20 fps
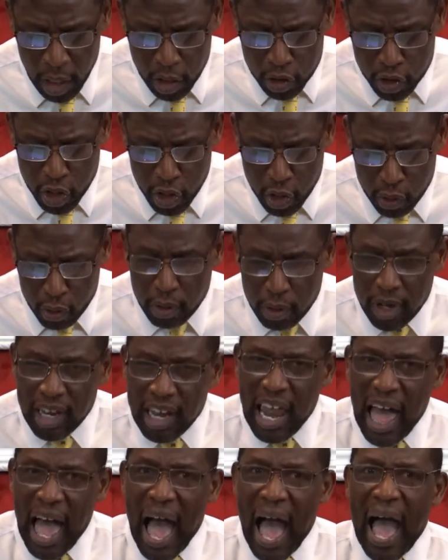to
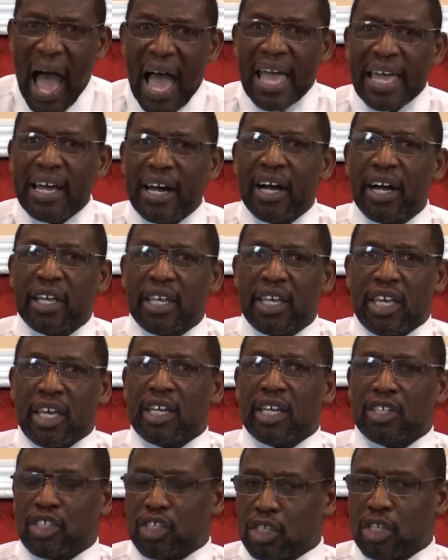lie
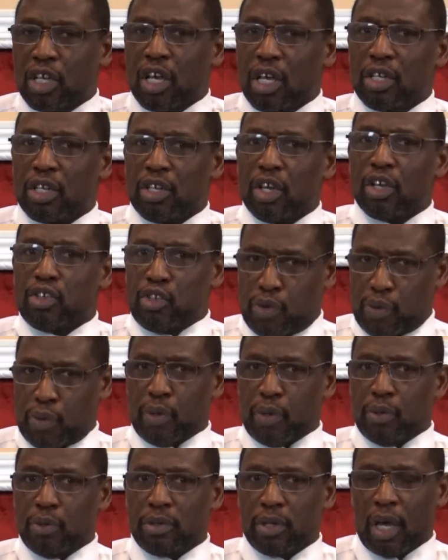against the
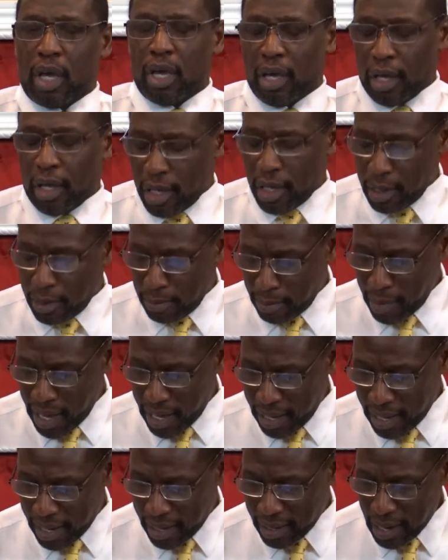truth,
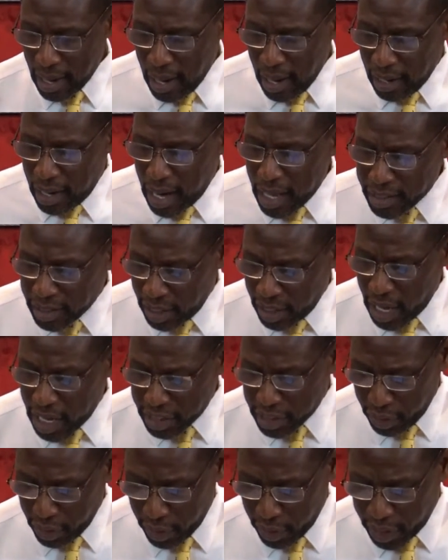amen. Let's
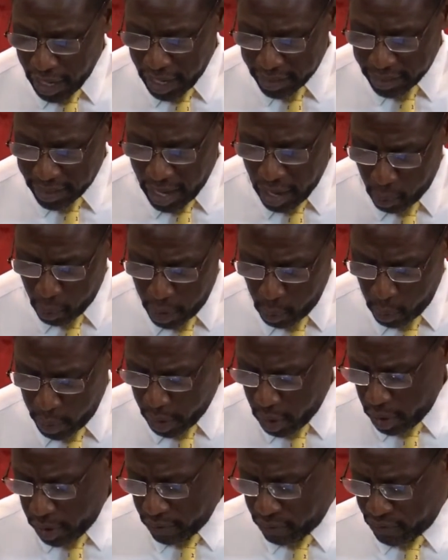let's look at that. We're, we're
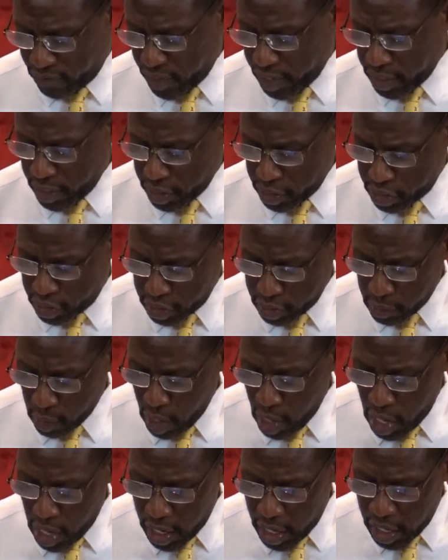going to finish
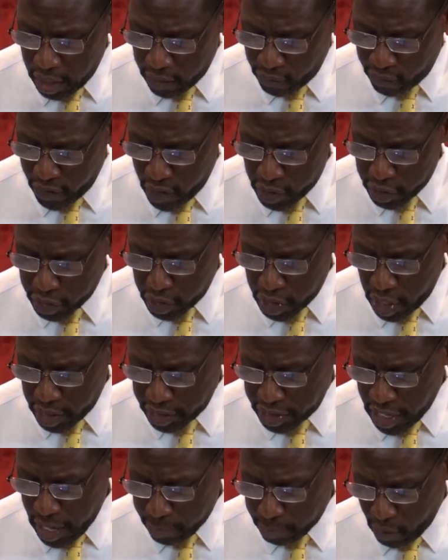in First John
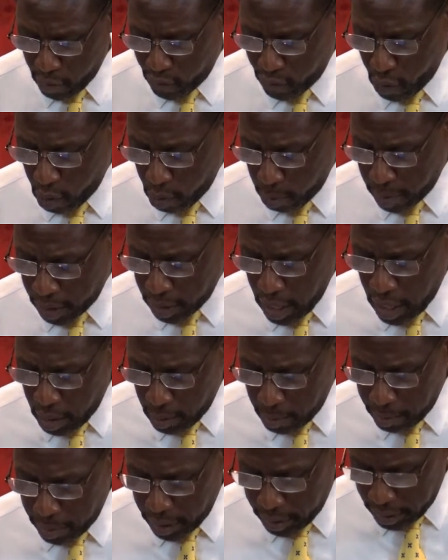chapter four, but
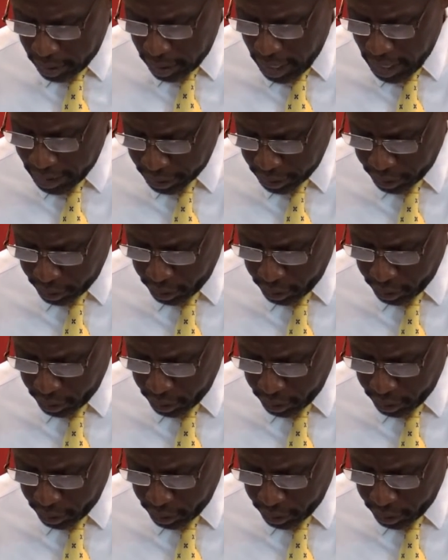but let's